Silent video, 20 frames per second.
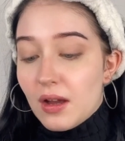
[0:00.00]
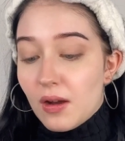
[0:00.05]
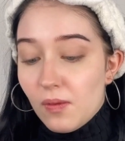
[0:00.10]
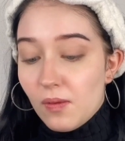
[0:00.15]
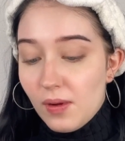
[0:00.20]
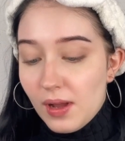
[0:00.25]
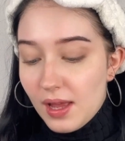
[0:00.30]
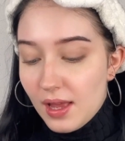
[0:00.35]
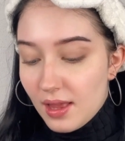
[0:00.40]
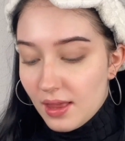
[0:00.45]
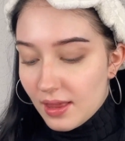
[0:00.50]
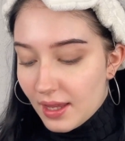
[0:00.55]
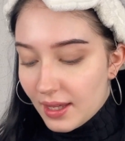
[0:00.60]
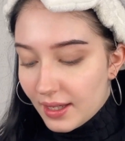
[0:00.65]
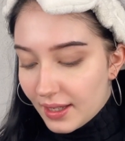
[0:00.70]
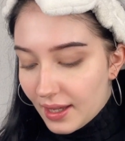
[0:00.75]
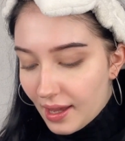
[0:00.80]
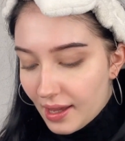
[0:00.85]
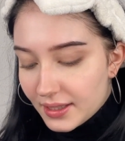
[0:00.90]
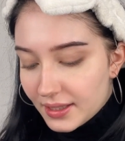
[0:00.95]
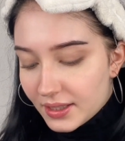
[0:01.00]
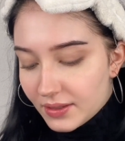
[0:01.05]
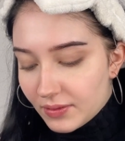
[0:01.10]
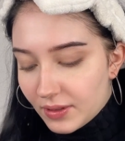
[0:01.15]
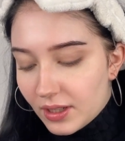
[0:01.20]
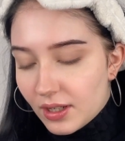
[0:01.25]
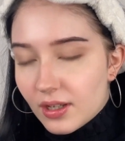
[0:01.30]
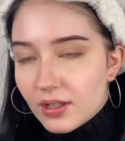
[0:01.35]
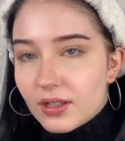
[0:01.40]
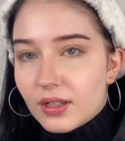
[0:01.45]
Well, I guess we
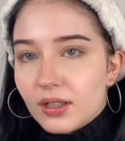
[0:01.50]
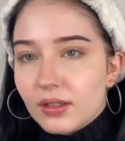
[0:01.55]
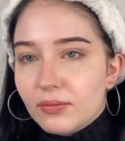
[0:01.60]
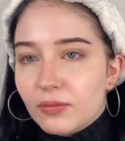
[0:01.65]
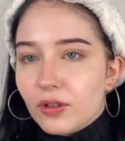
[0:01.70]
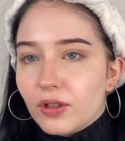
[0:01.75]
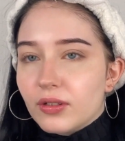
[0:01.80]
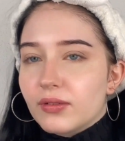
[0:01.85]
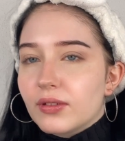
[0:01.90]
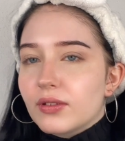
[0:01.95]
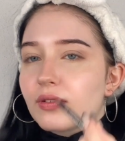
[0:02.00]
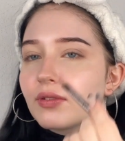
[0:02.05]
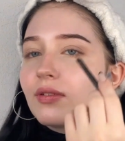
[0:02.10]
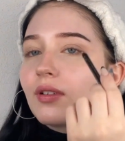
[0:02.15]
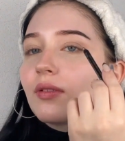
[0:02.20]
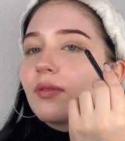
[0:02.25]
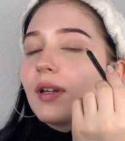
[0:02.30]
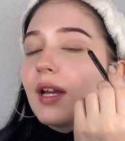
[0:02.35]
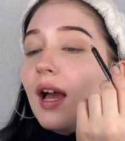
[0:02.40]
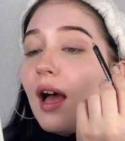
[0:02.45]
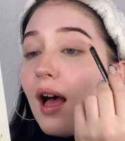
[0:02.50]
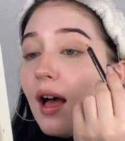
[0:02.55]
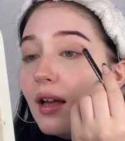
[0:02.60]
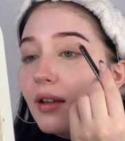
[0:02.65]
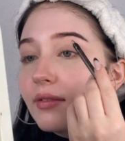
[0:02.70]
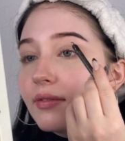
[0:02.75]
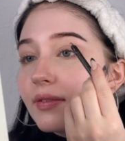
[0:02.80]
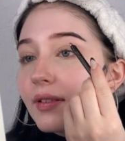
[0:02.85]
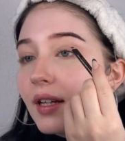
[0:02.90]
gotta work with what we have,